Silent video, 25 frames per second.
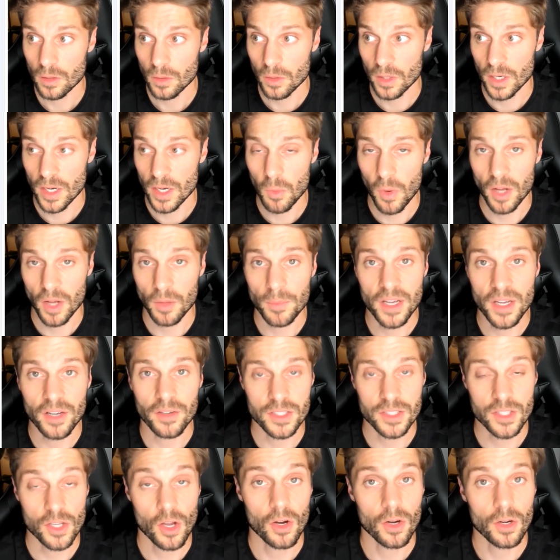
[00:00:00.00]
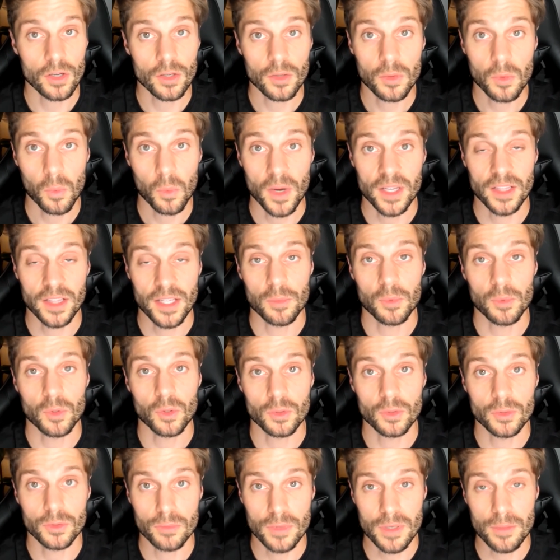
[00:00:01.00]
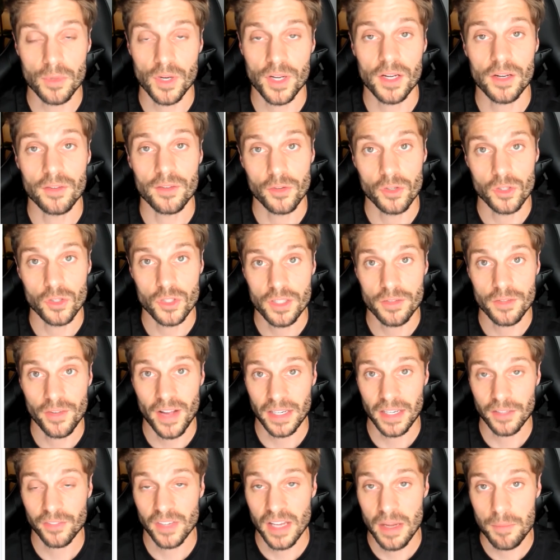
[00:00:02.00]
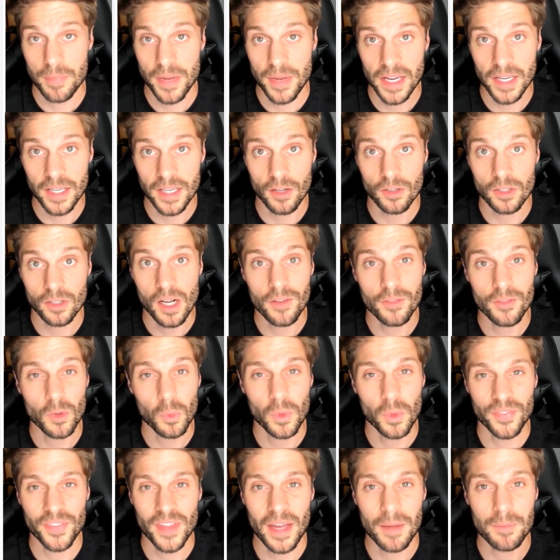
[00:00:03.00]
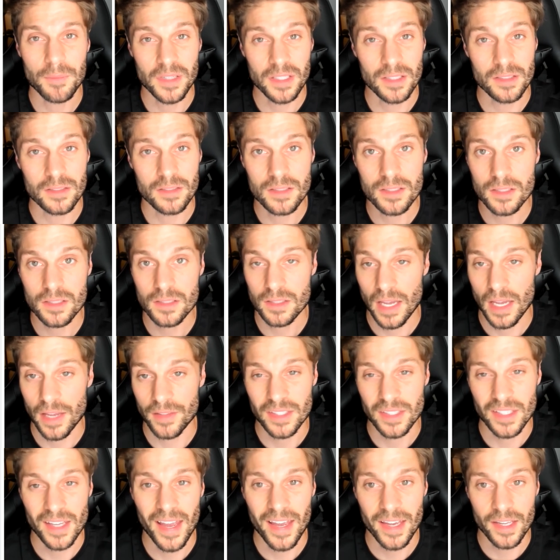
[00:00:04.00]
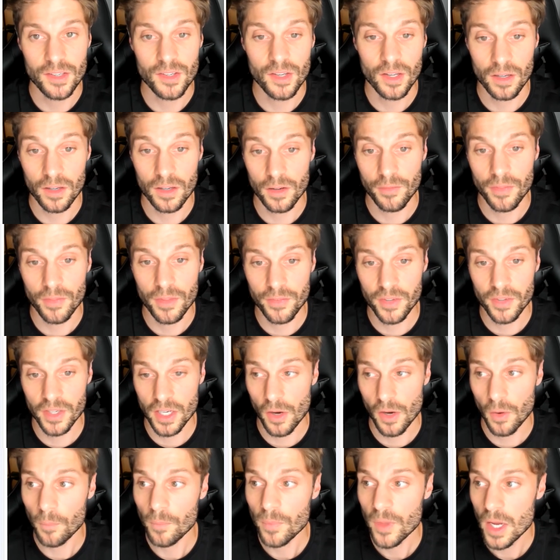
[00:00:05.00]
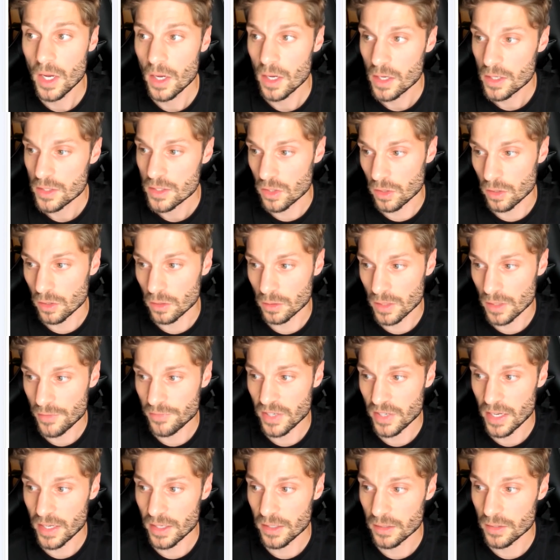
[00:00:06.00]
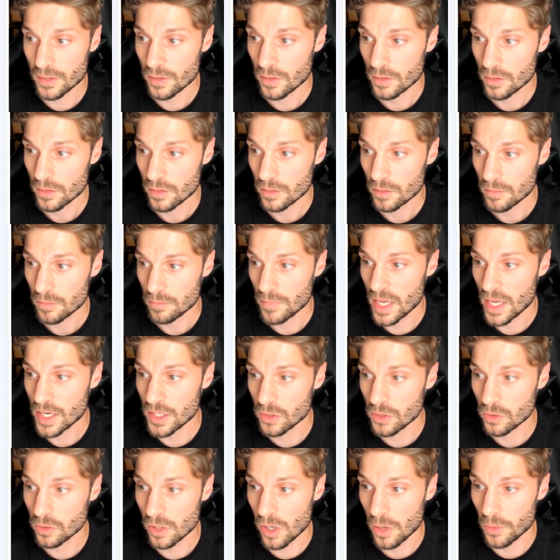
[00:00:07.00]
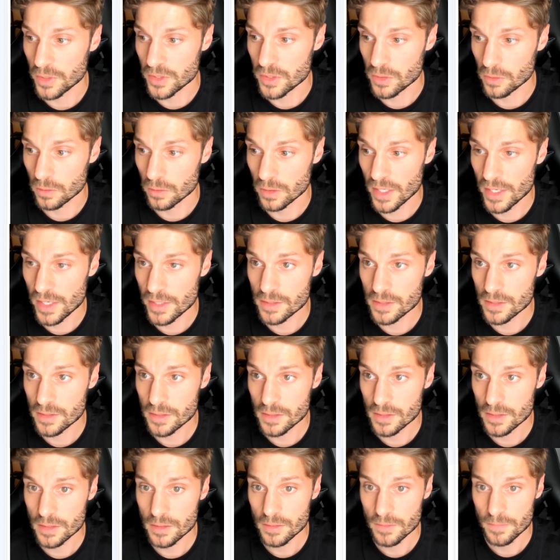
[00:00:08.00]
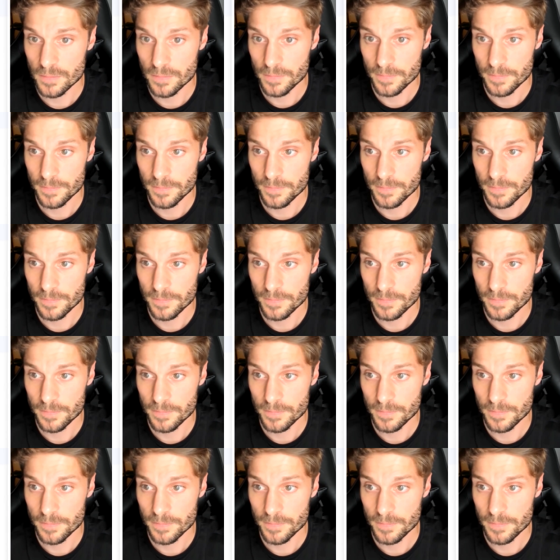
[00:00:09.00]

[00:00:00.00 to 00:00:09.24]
Okay, Wildmail is our white labeled rebranded version of ActiveCampaign. I'll cover what that means at the end of the video. So left-hand menu, go into Lists.